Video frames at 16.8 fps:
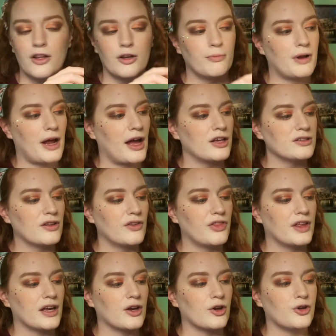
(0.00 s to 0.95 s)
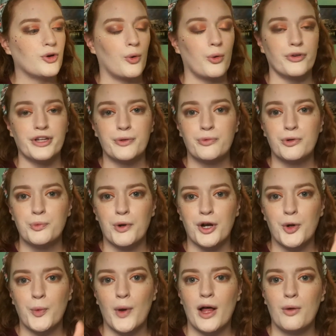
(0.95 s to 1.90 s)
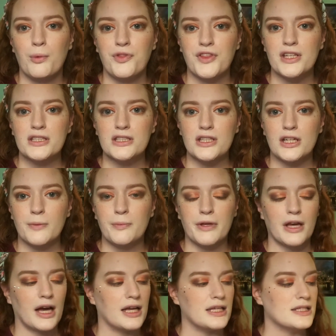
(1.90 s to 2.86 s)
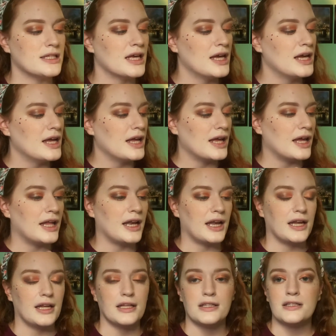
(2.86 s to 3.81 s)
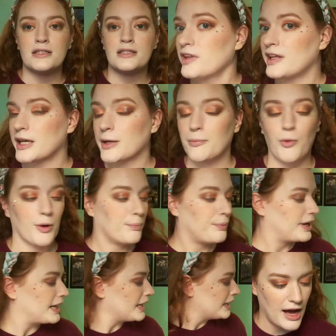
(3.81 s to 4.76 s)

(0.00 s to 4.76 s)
but I also think golden would work well with this look because it is like more pink.